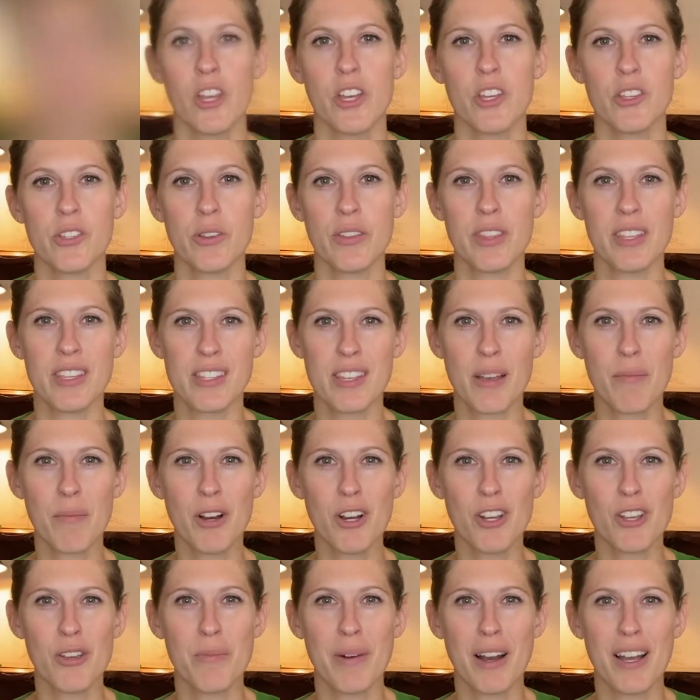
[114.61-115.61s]
So in the summer,
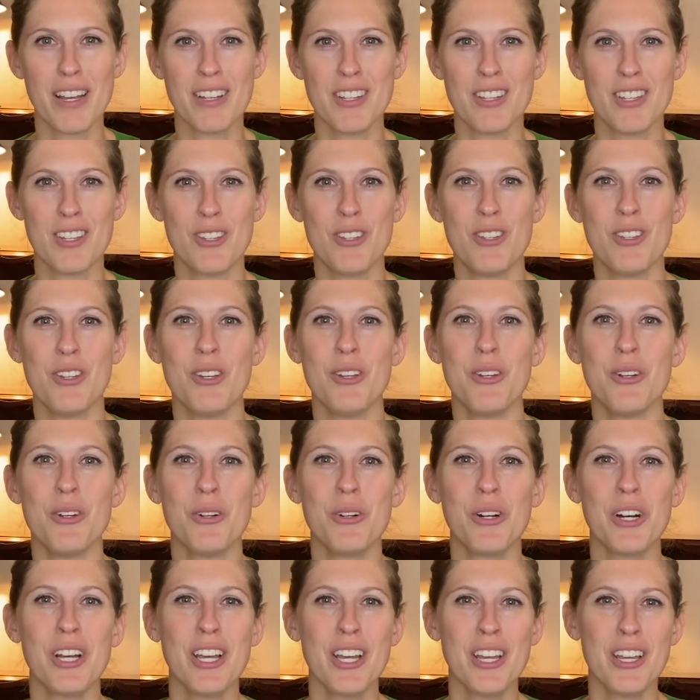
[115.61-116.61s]
you might
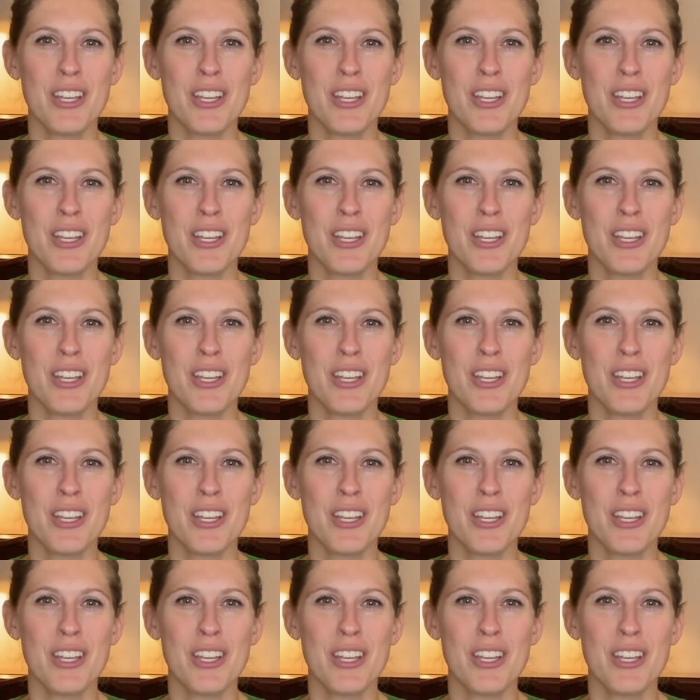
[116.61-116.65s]
do